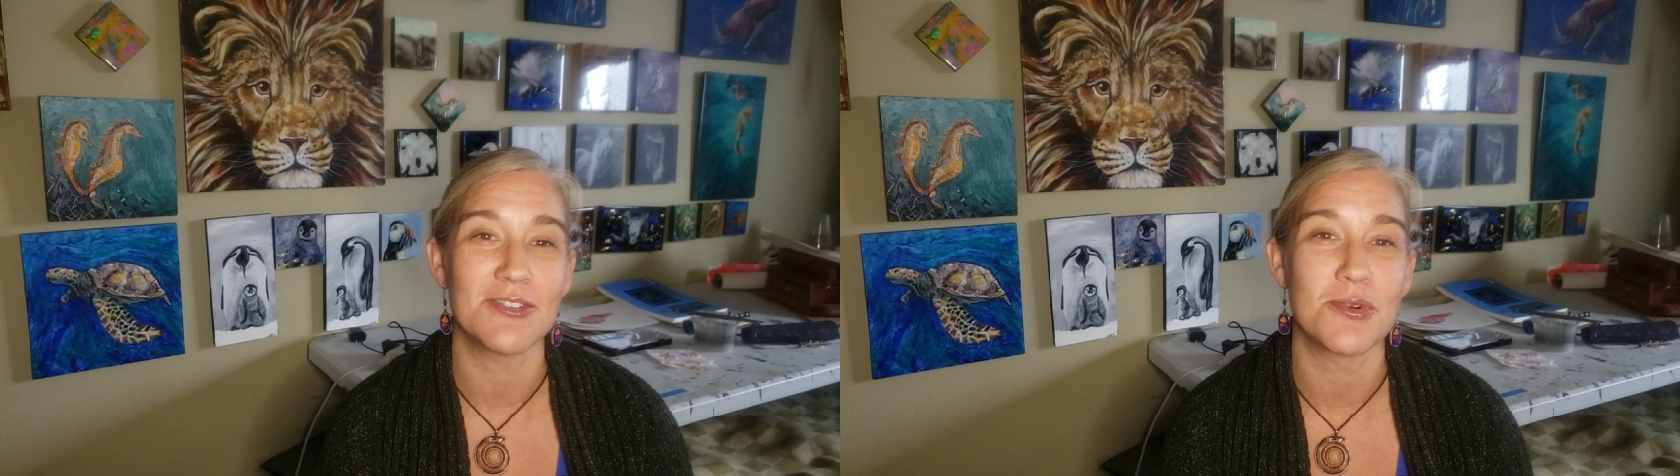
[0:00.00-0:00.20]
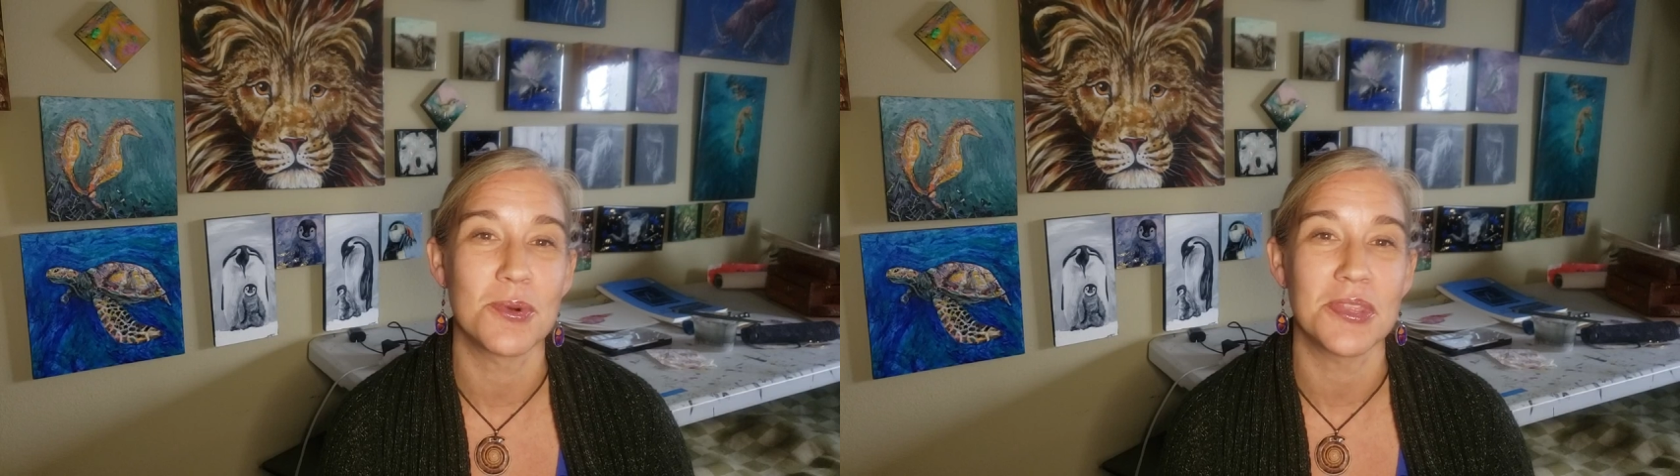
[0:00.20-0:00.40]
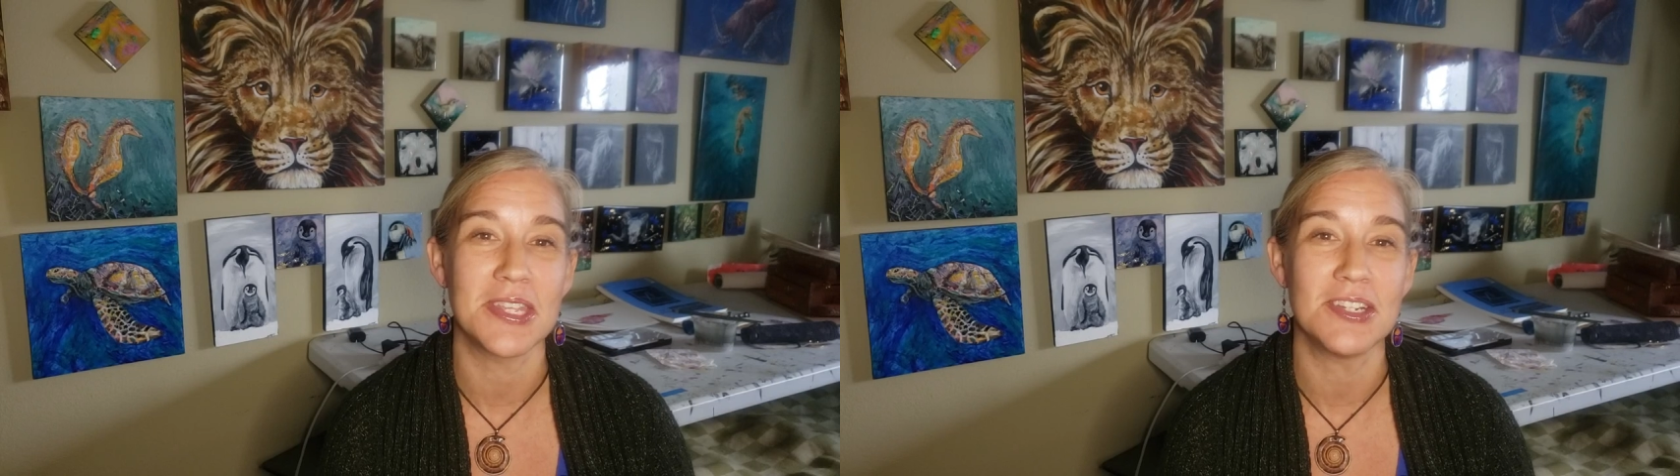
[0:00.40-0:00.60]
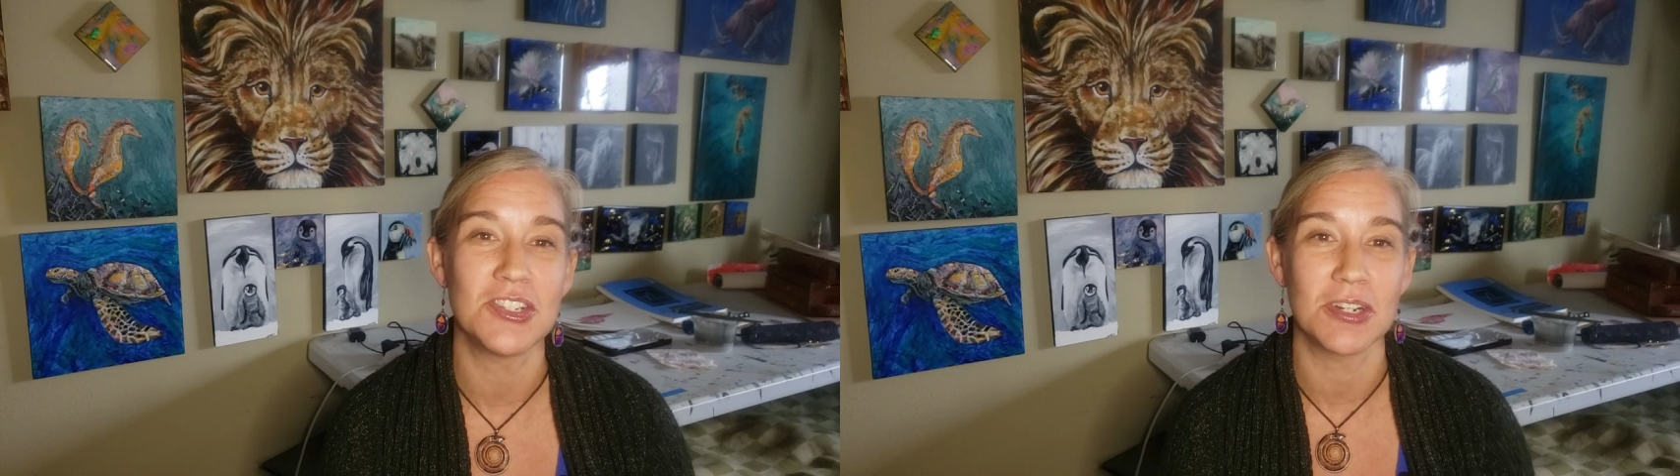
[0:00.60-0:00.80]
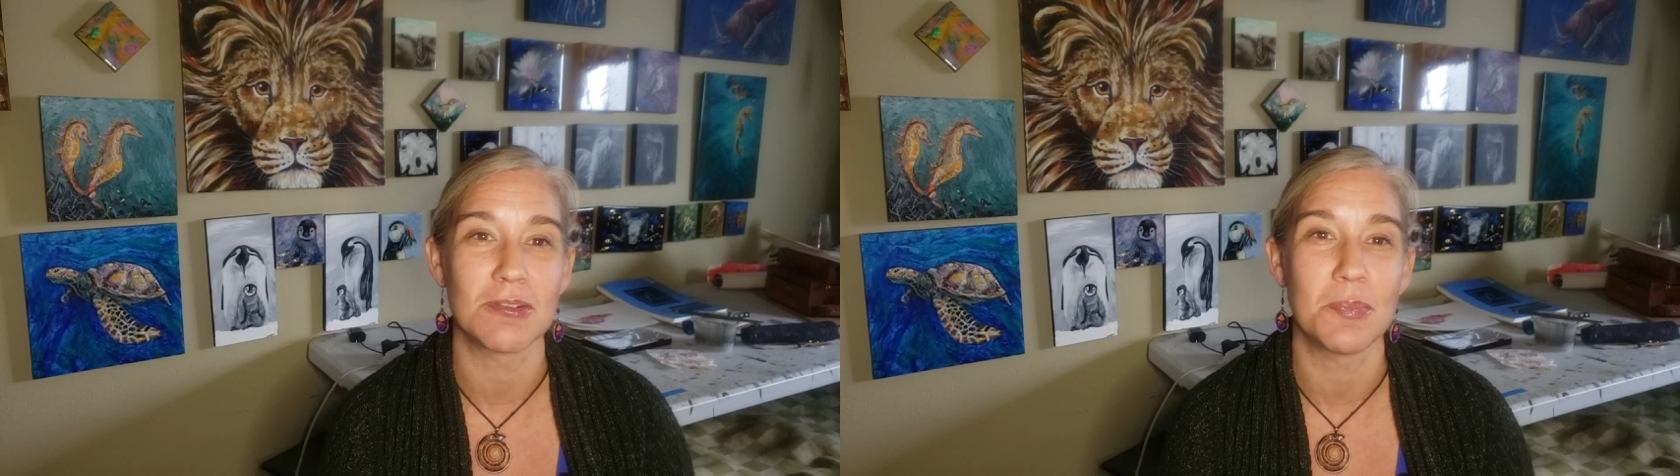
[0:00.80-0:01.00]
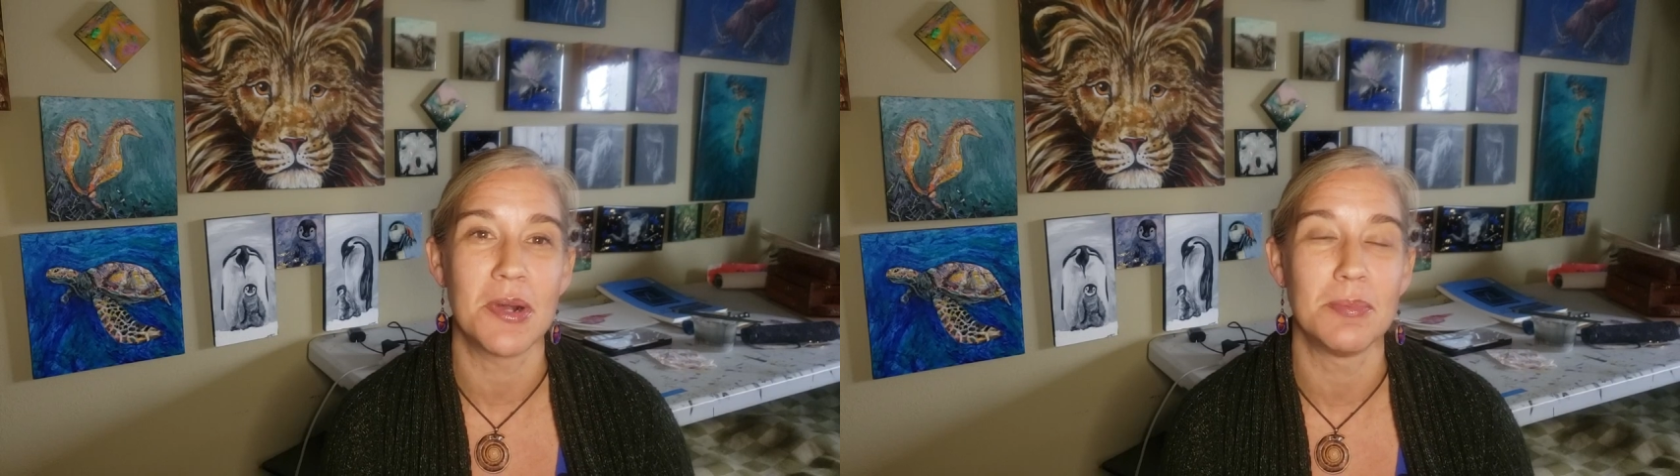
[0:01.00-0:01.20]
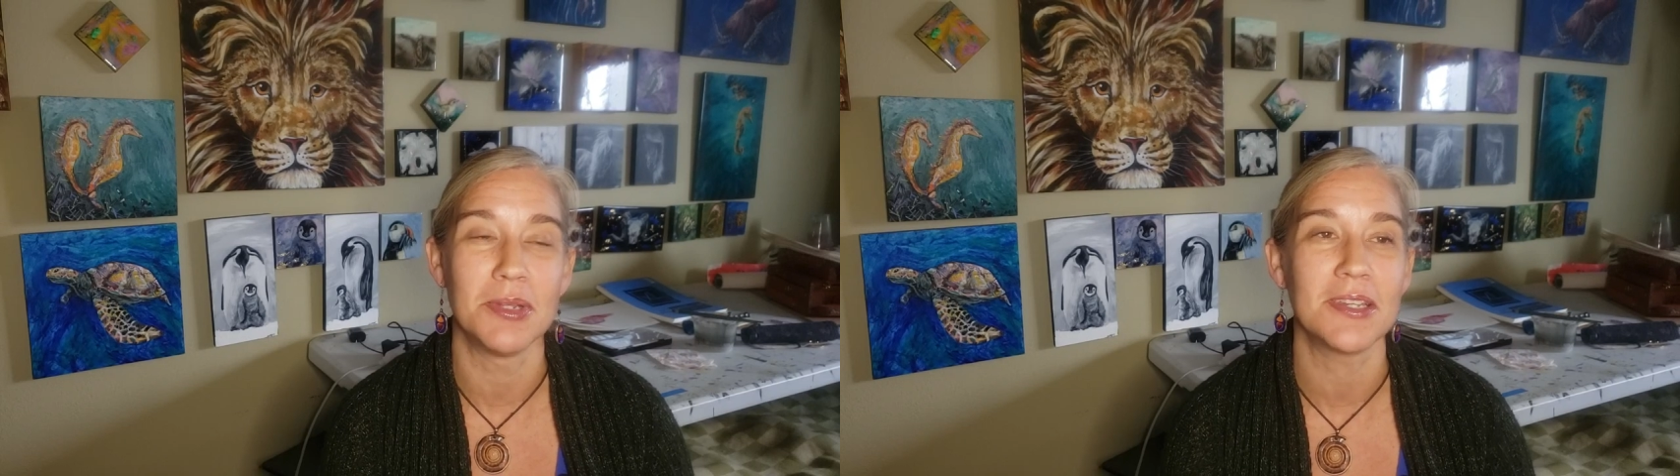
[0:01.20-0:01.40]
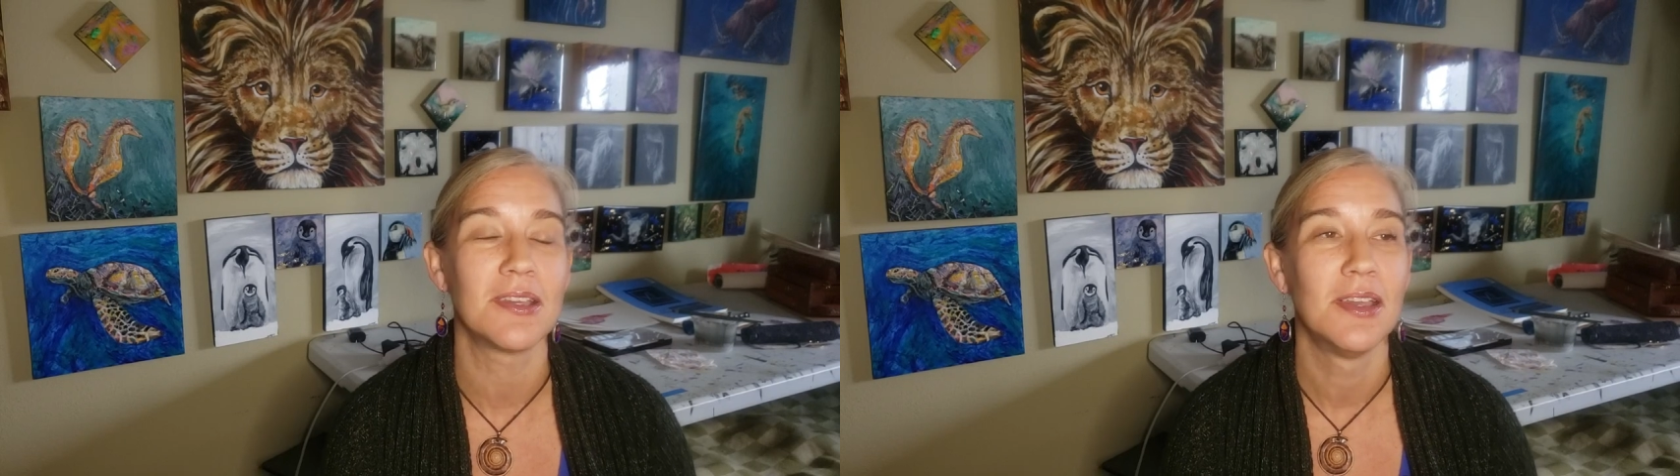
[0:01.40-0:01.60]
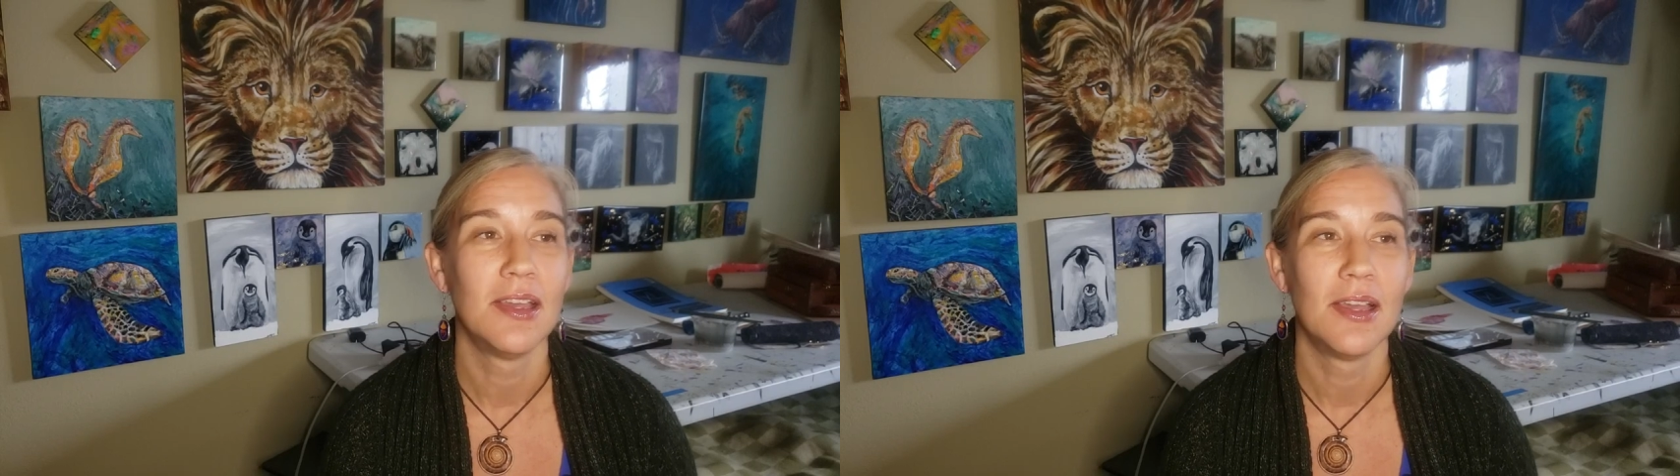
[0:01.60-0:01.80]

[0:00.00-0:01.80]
for the general public.